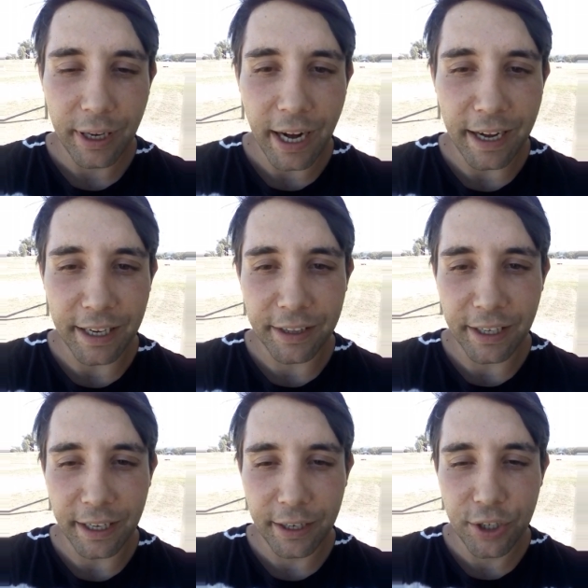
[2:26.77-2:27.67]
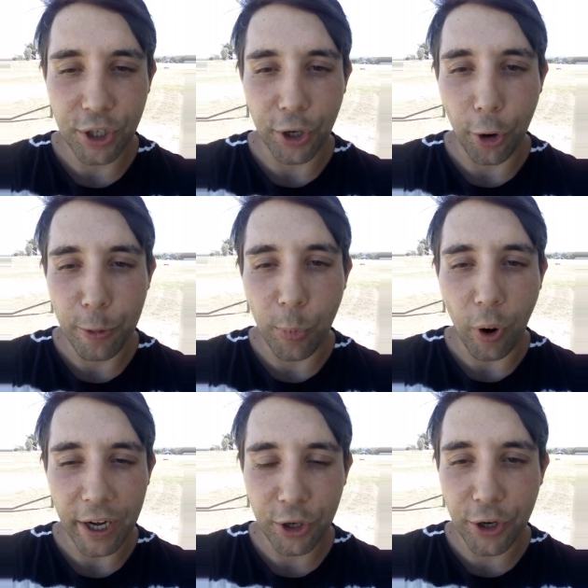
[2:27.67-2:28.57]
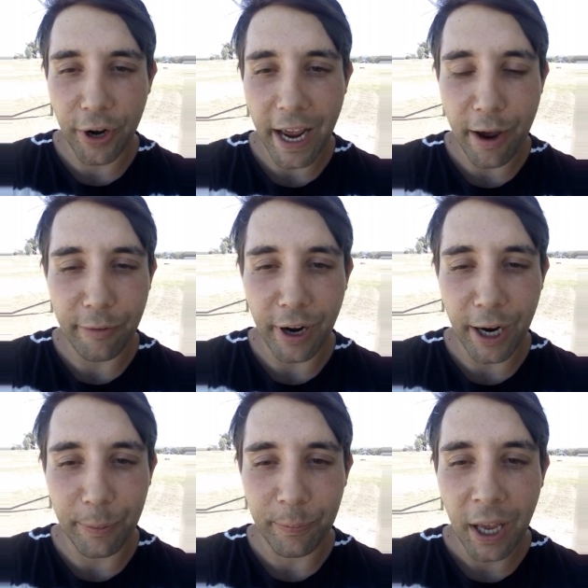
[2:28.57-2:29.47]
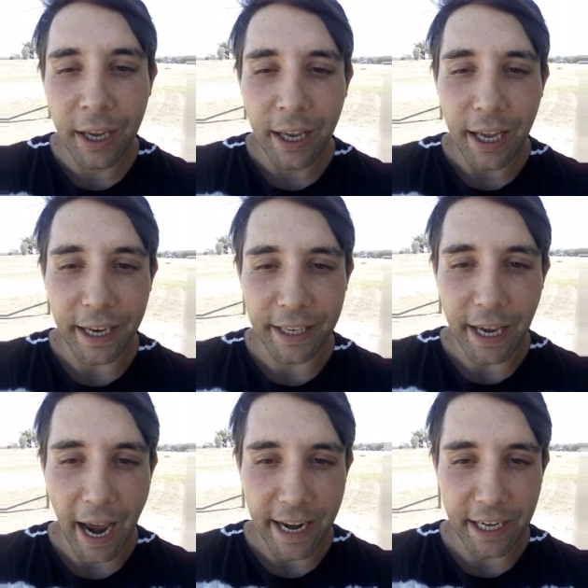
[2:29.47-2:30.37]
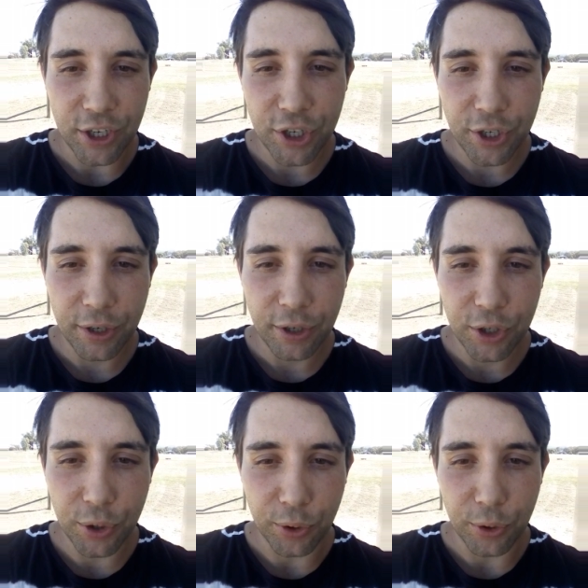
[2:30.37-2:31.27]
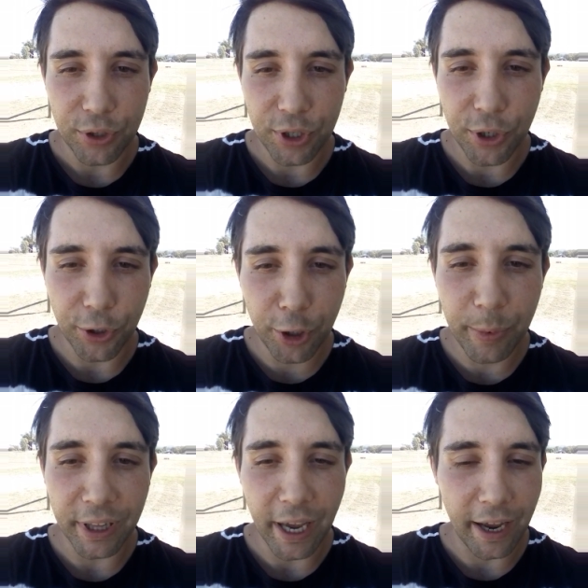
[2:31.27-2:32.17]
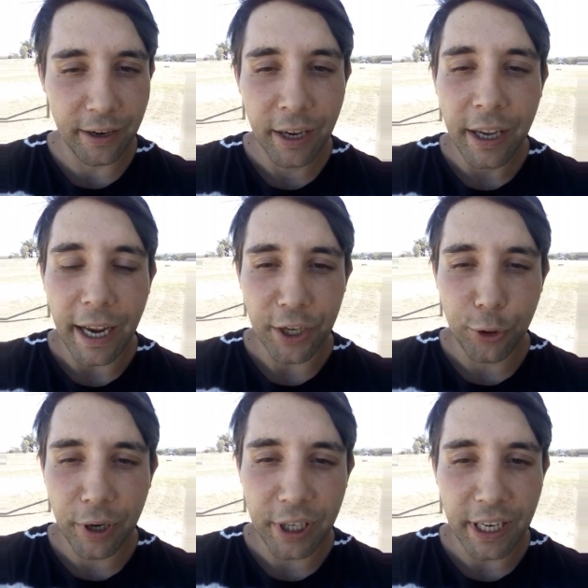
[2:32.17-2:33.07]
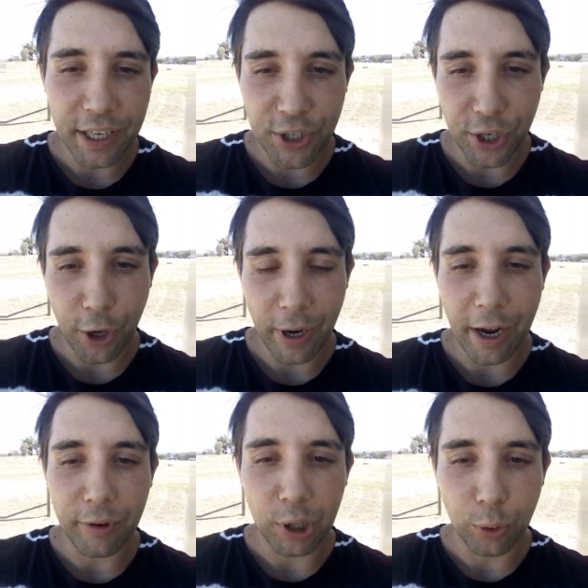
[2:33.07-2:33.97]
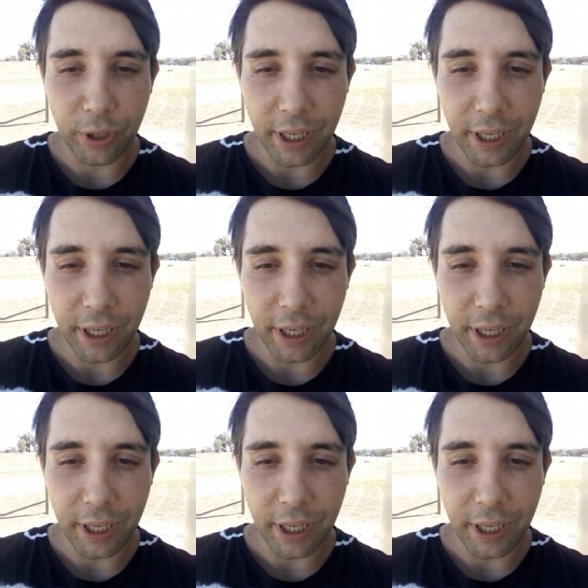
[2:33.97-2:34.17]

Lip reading: anything to go by. You don't have a gauge to determine that. And you only need to go and have a look at